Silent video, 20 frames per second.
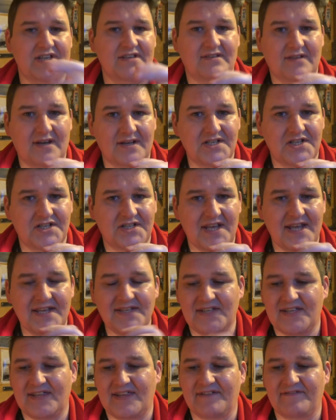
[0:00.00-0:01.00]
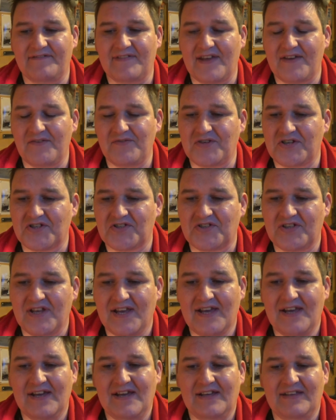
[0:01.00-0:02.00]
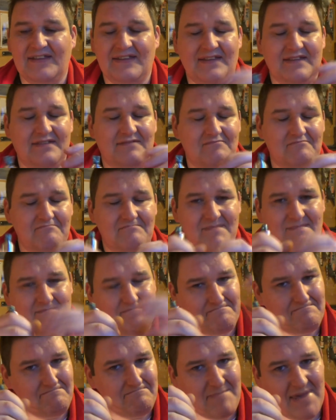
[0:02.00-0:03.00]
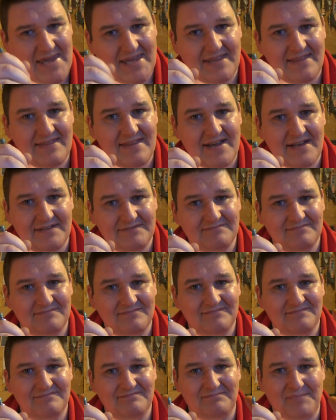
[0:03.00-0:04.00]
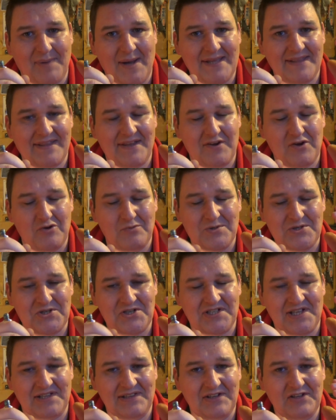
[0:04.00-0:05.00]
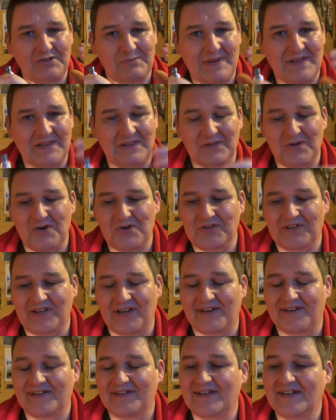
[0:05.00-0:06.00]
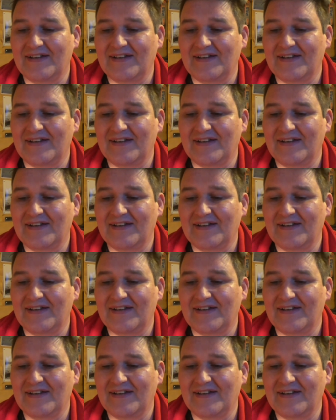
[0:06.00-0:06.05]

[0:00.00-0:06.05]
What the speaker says: touch sensitive now, just making that battery almost just a little bit longer.